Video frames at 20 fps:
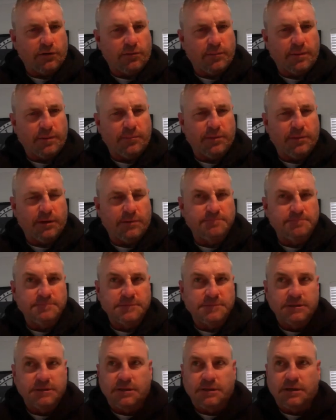I remember
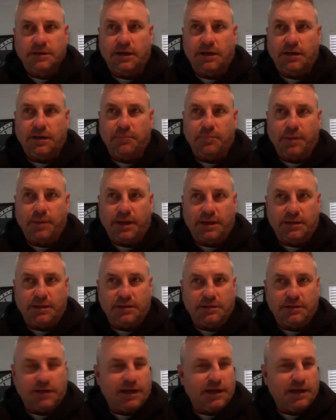um, back
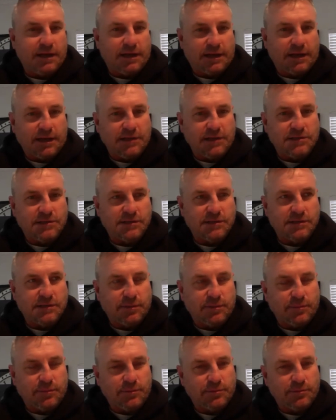in the day at Adelaide
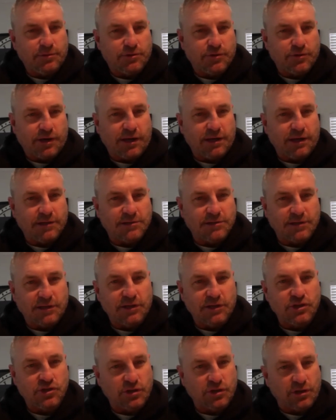City when we were training at
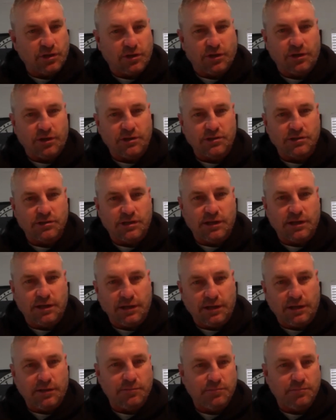Salesian College
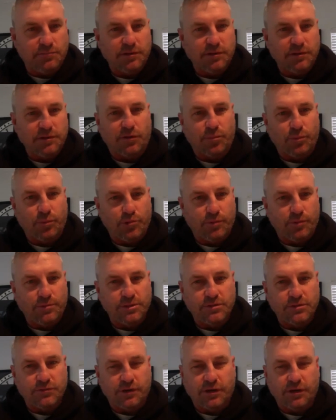down near the old
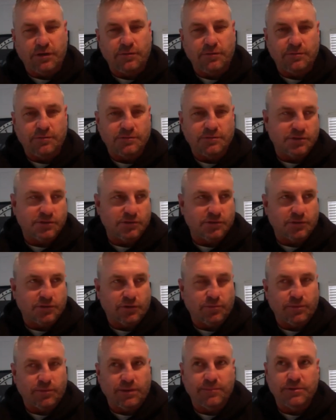Burbridge Road, Sir
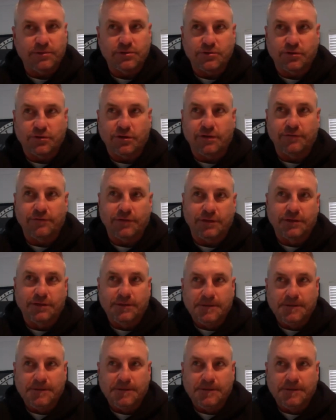Donald Bradman Drive, and